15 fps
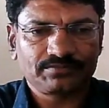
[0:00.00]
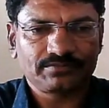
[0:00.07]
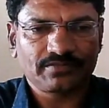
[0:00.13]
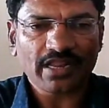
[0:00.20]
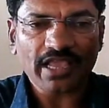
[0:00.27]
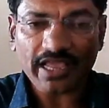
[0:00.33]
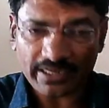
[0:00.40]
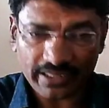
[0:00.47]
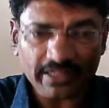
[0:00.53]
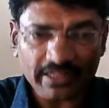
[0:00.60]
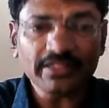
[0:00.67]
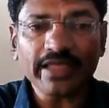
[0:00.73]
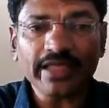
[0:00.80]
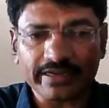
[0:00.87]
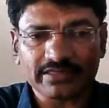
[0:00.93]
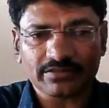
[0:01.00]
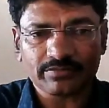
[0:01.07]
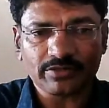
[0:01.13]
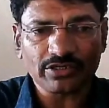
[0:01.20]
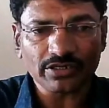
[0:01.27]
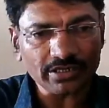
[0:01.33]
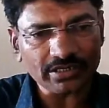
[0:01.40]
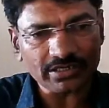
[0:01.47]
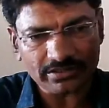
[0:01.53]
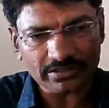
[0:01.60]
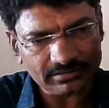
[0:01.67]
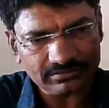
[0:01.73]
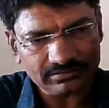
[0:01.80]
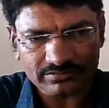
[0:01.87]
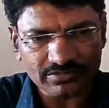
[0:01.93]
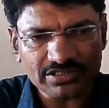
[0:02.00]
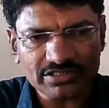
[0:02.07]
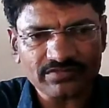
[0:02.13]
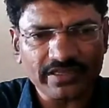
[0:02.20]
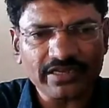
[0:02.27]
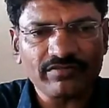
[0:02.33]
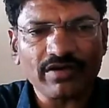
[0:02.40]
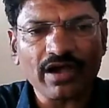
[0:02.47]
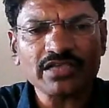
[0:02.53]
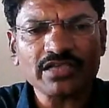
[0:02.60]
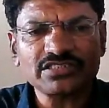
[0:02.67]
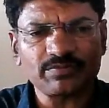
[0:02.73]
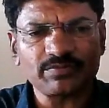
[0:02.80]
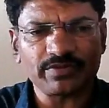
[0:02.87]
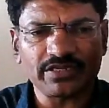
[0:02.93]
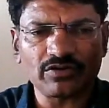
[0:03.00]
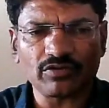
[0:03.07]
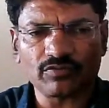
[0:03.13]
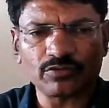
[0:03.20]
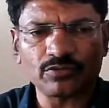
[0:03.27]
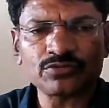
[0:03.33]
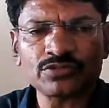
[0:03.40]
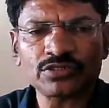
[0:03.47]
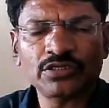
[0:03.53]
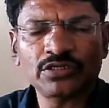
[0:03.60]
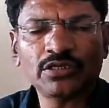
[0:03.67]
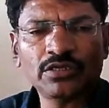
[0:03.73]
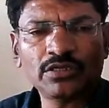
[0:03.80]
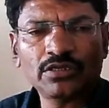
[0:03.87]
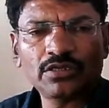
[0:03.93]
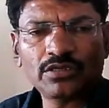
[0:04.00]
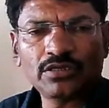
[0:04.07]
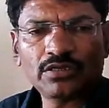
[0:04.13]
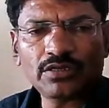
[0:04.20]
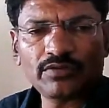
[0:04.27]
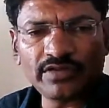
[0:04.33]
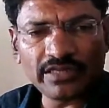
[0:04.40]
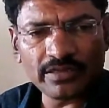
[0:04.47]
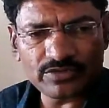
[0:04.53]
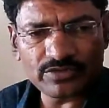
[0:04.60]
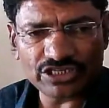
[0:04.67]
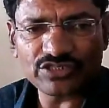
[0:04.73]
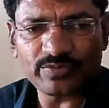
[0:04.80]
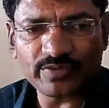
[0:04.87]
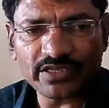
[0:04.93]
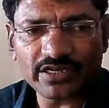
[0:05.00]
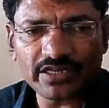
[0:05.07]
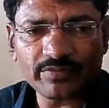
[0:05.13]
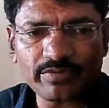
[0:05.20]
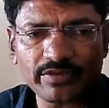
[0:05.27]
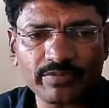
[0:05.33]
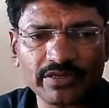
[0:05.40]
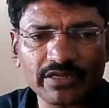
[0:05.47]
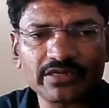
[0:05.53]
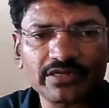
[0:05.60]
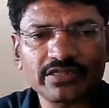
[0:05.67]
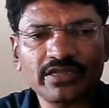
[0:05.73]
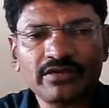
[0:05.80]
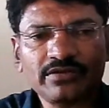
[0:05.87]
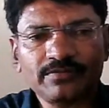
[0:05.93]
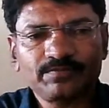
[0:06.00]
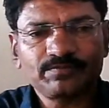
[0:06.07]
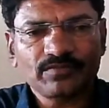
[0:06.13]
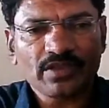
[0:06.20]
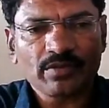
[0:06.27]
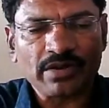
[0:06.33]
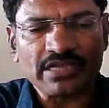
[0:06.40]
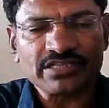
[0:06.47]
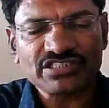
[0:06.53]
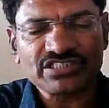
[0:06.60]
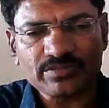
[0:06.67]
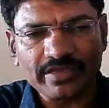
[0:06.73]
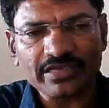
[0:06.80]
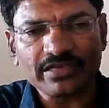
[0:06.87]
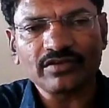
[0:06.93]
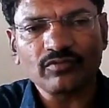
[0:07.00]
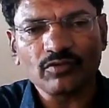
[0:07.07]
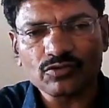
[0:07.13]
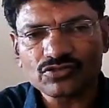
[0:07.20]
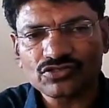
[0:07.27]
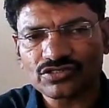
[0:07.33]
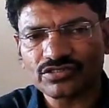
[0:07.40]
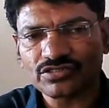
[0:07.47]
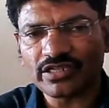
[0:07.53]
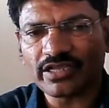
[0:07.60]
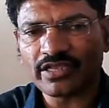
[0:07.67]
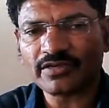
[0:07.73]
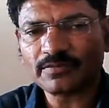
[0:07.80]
And in that particularly, it is very vast period of time. William Shakespeare like people are there. Francis Bacon was there.